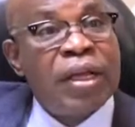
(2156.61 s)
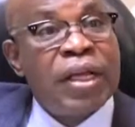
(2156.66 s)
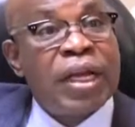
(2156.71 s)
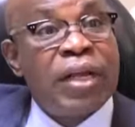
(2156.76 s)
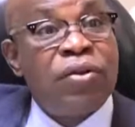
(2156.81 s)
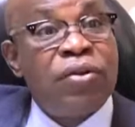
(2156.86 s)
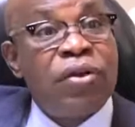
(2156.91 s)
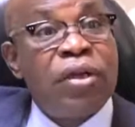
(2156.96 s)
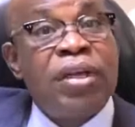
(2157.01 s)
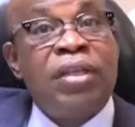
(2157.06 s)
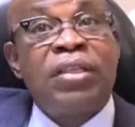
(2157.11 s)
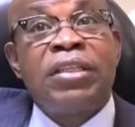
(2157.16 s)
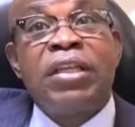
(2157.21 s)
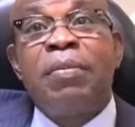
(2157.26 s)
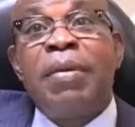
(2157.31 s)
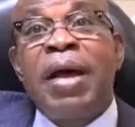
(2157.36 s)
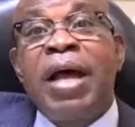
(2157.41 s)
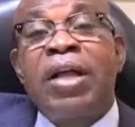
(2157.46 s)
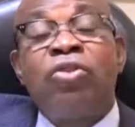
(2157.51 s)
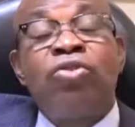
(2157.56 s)
Kaduna is
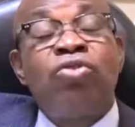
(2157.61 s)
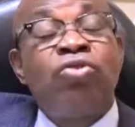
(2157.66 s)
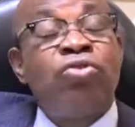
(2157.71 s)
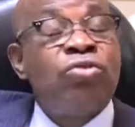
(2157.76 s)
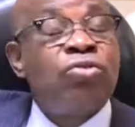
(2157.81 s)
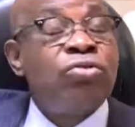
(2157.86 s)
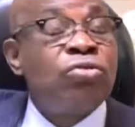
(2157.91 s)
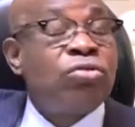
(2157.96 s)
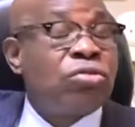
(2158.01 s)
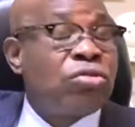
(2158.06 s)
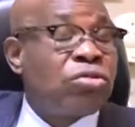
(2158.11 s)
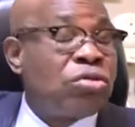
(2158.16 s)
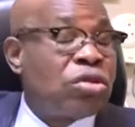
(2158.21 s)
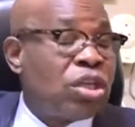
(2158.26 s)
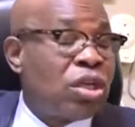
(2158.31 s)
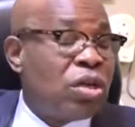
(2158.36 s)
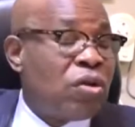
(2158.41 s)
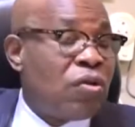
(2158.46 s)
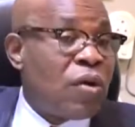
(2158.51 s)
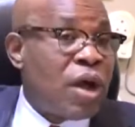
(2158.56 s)
about 2
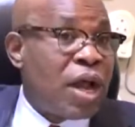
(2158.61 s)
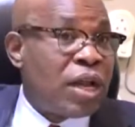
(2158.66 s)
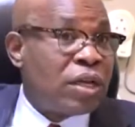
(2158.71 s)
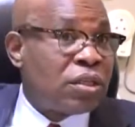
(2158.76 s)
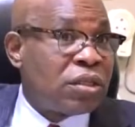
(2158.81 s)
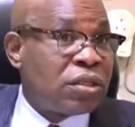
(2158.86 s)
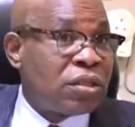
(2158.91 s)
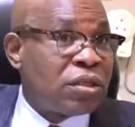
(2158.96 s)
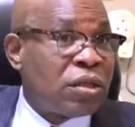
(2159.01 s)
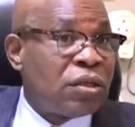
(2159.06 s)
kilowatts,